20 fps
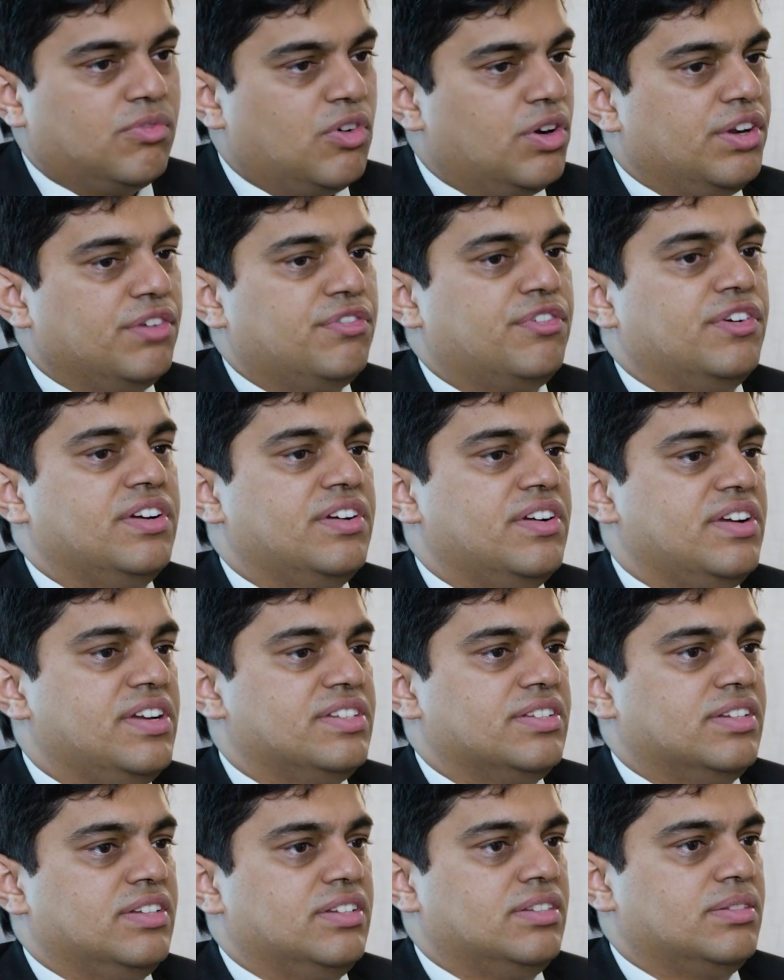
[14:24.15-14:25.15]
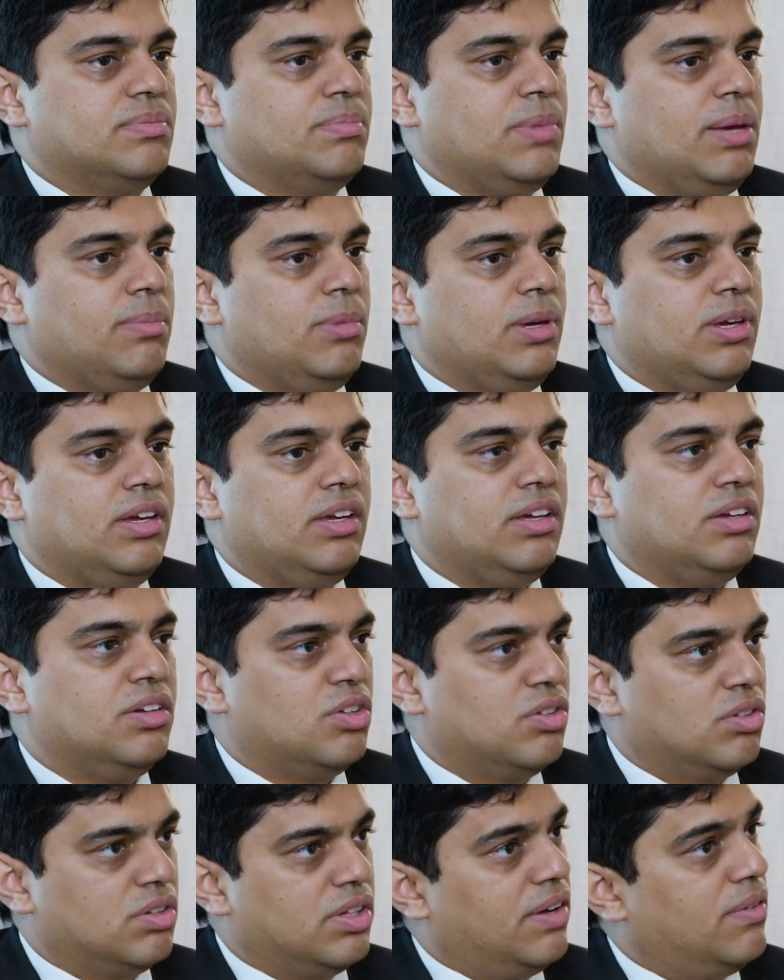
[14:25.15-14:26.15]
different reasons. Maybe
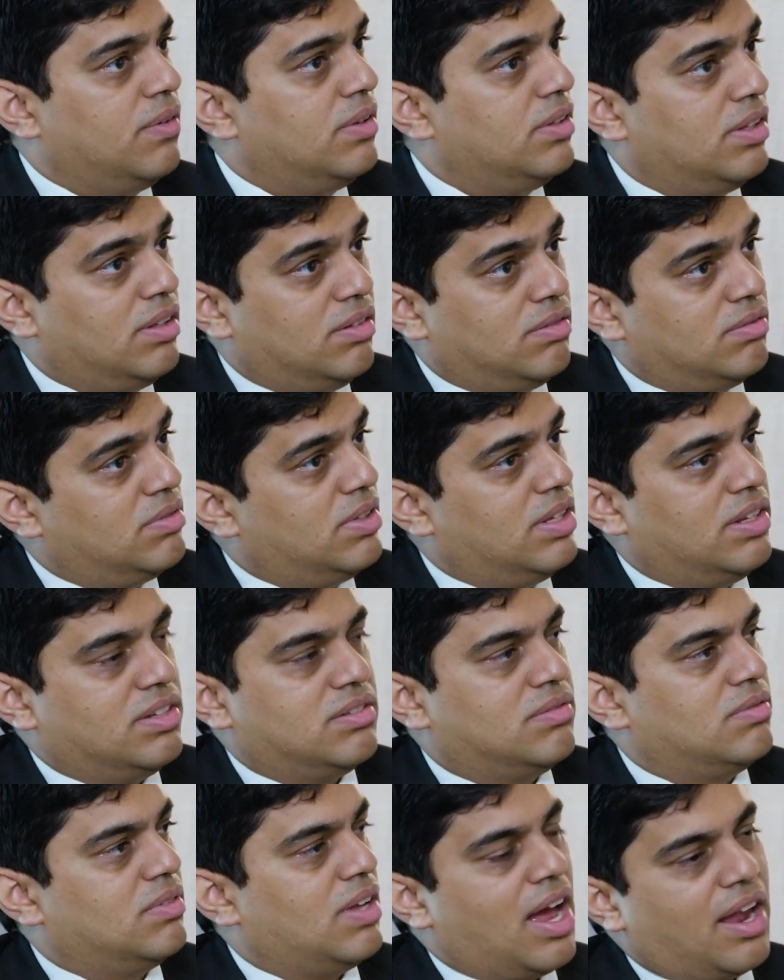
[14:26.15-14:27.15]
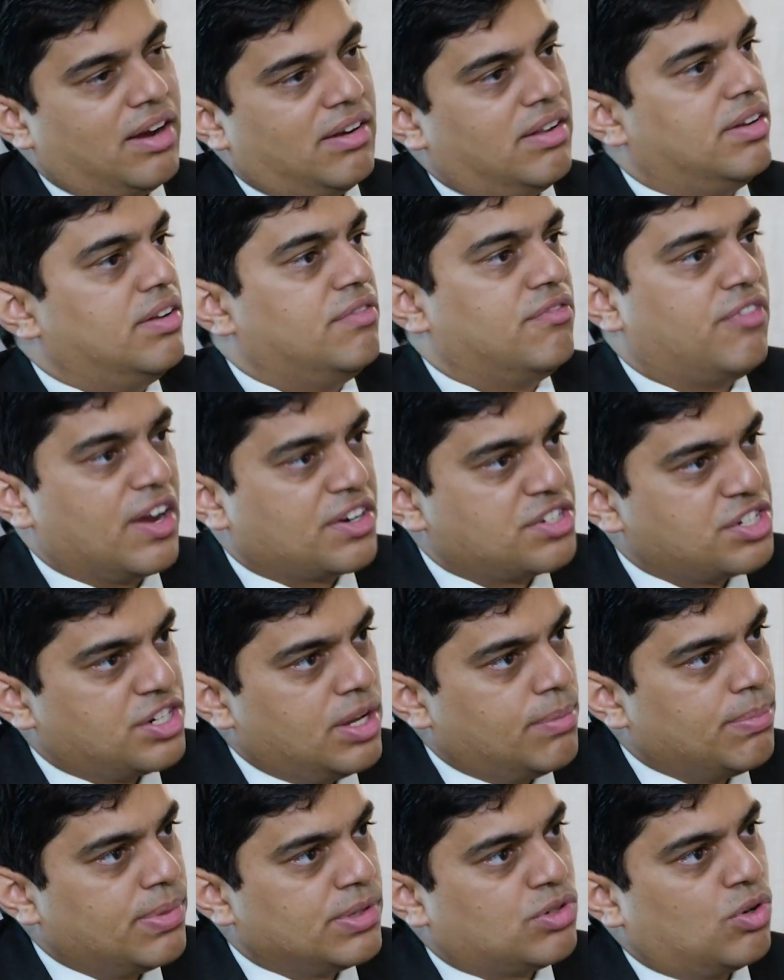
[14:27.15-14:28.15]
they had an infection
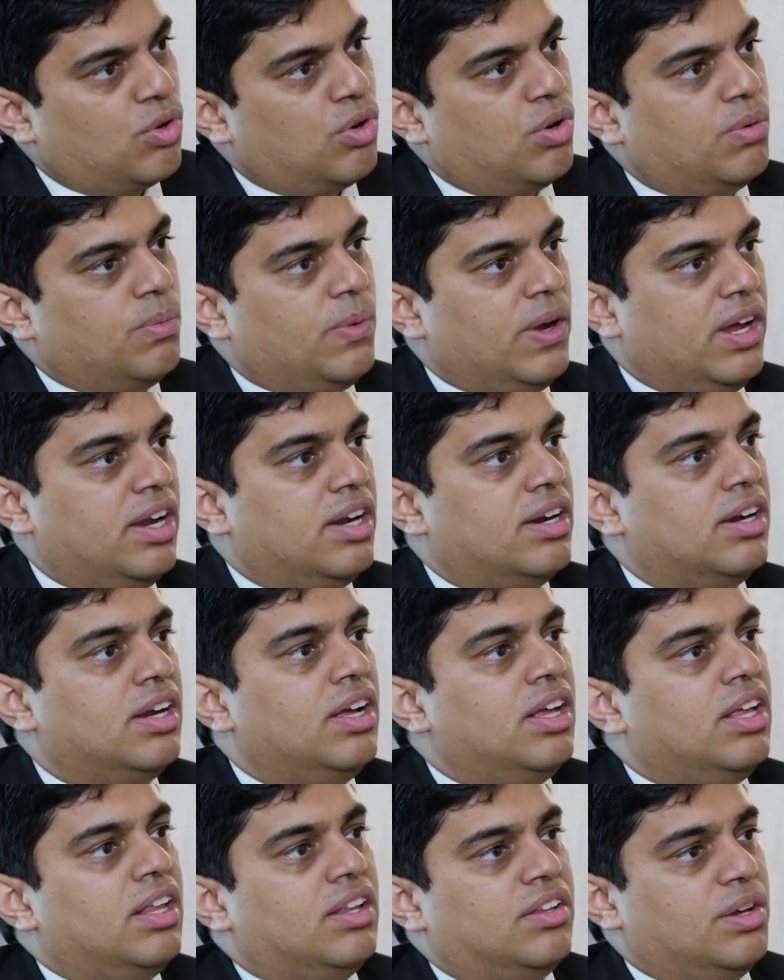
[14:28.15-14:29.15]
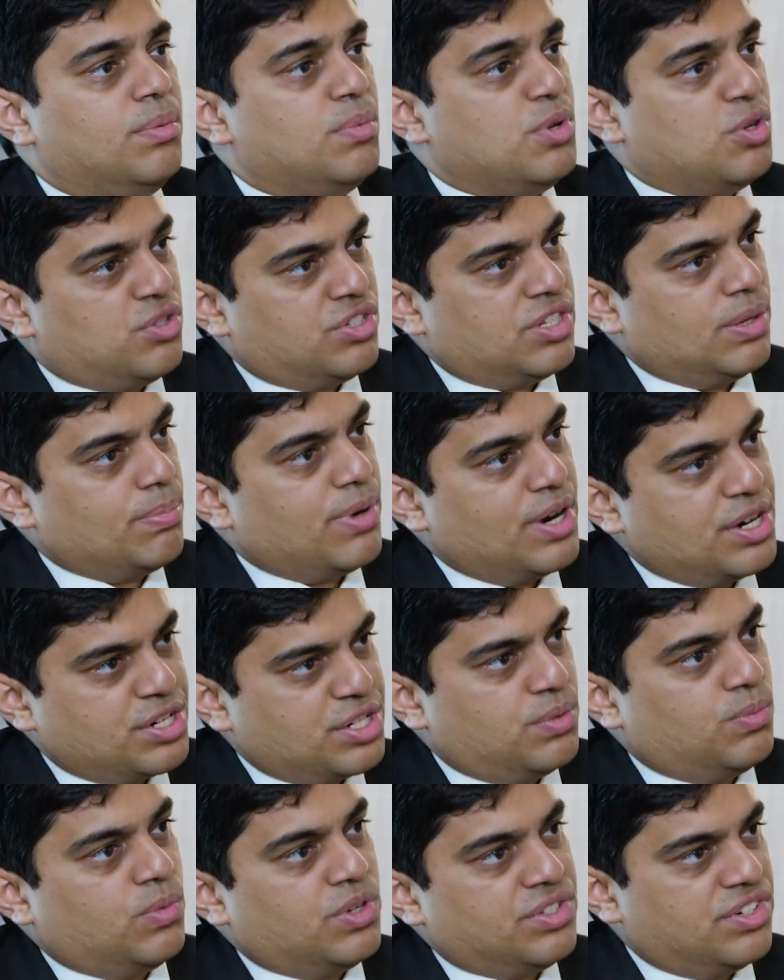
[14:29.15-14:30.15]
episode where the
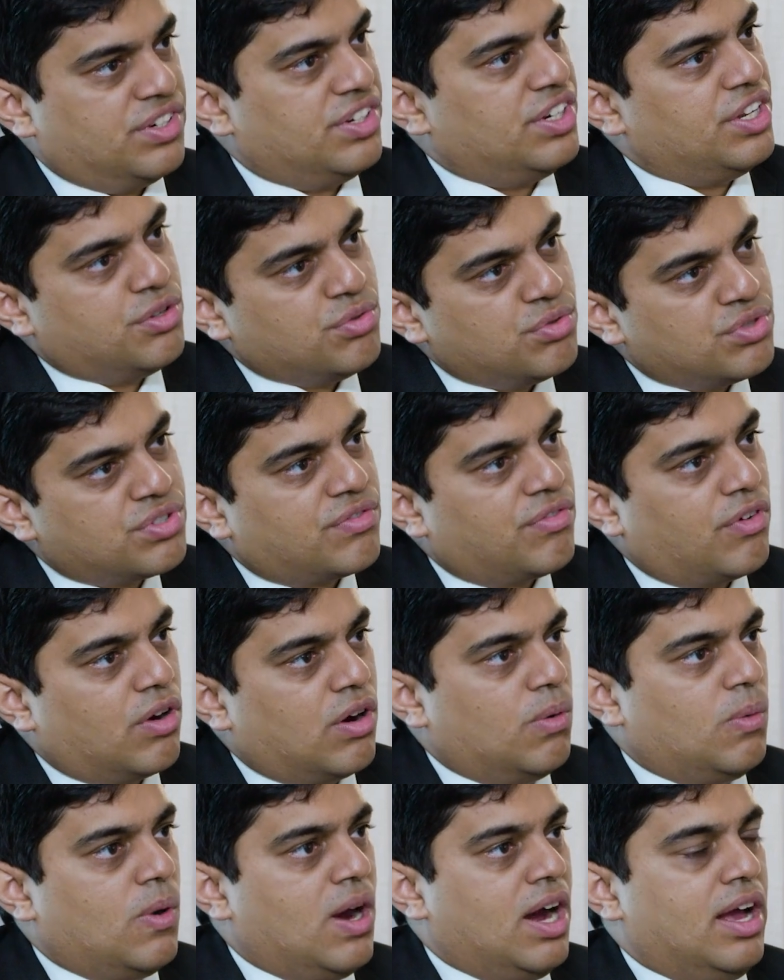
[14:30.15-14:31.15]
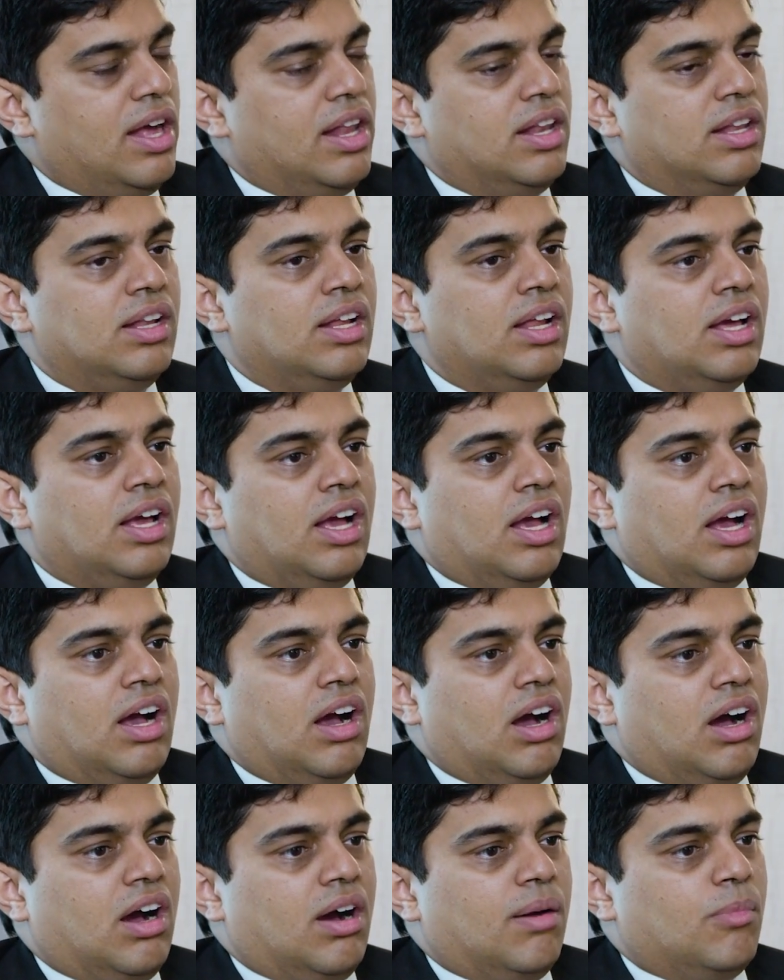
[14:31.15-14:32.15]
immunosuppression was reduced for a while,
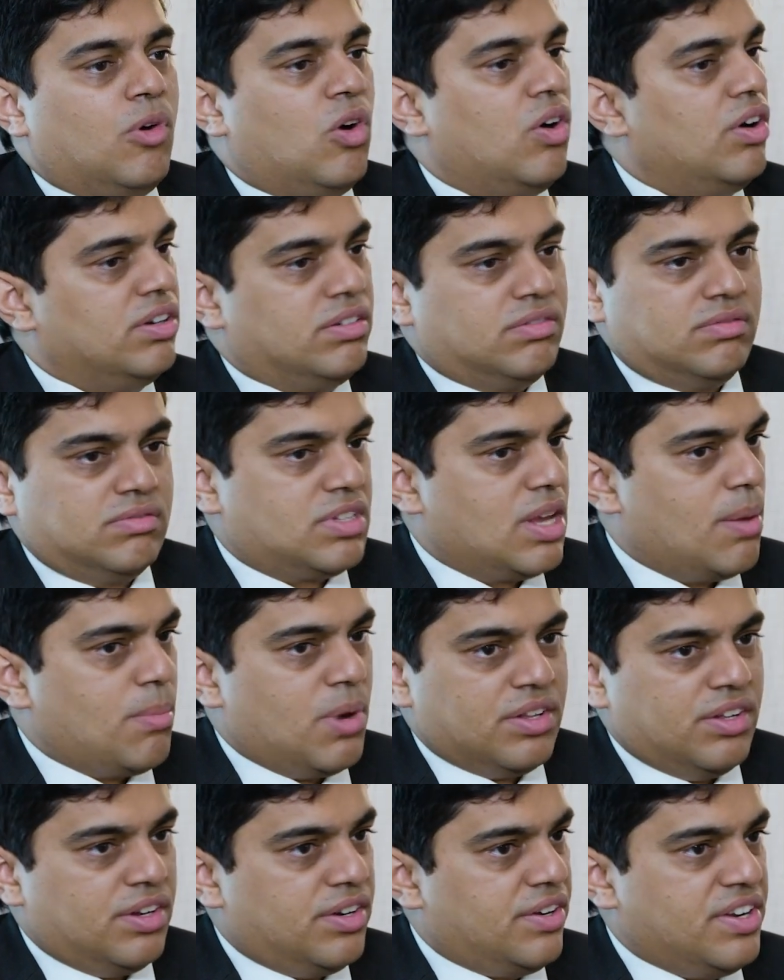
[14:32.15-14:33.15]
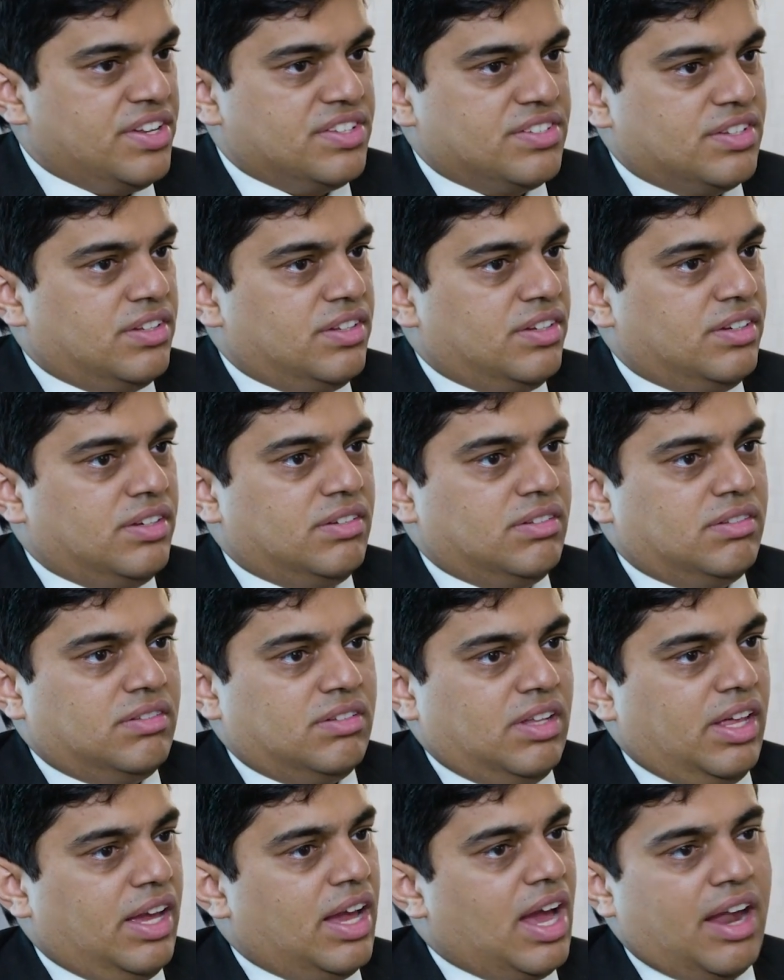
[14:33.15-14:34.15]
or some other reason
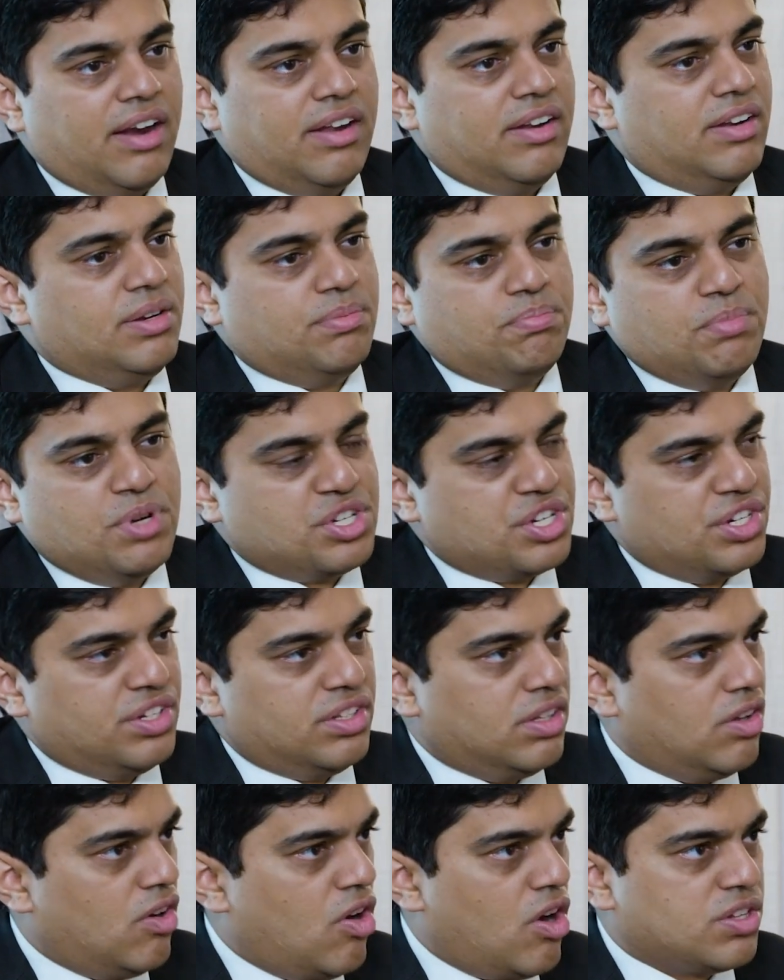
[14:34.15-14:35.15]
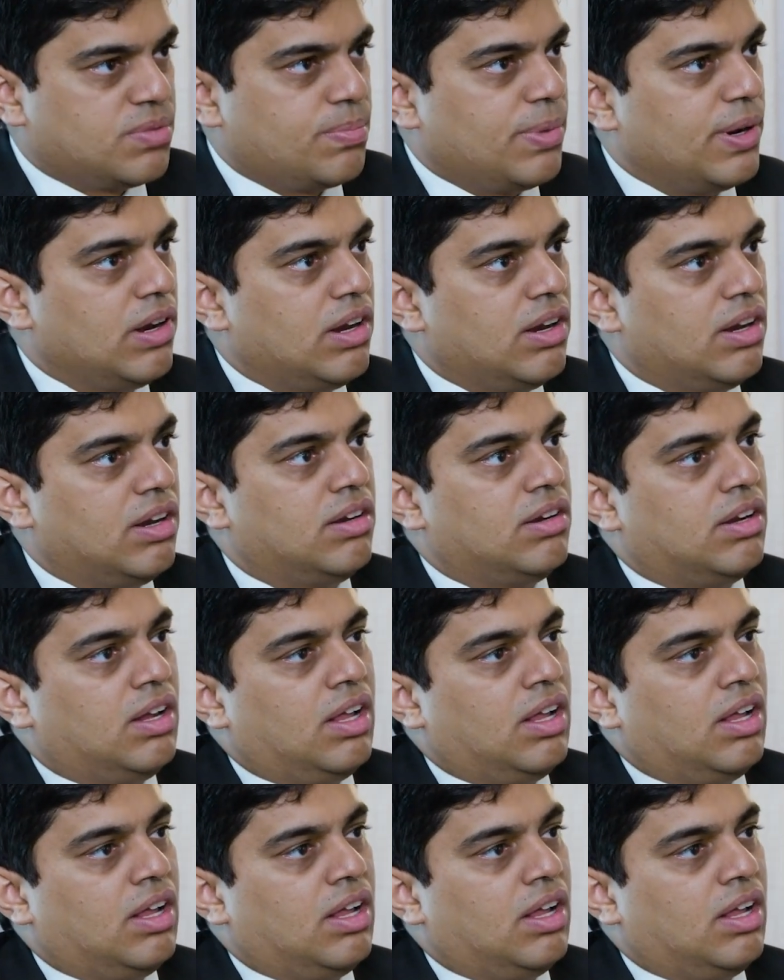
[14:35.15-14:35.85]
they had an admission in the hospital,